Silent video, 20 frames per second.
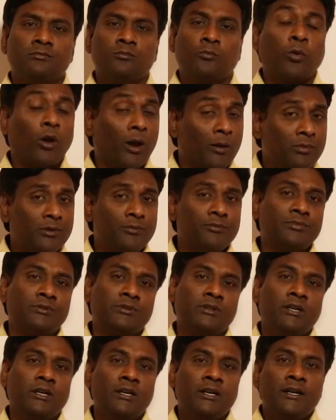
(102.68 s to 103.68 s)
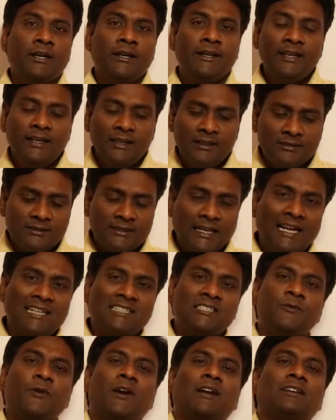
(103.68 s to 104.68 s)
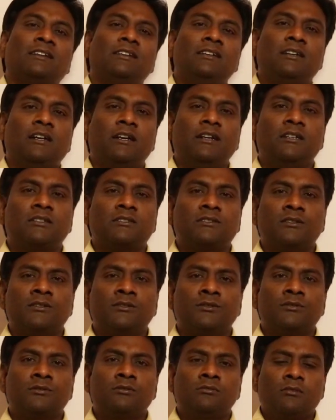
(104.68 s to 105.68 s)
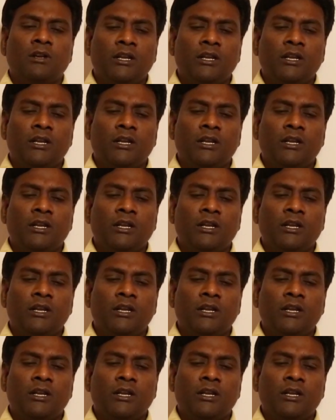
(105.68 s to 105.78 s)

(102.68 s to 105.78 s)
Problems in satisfactory conditions,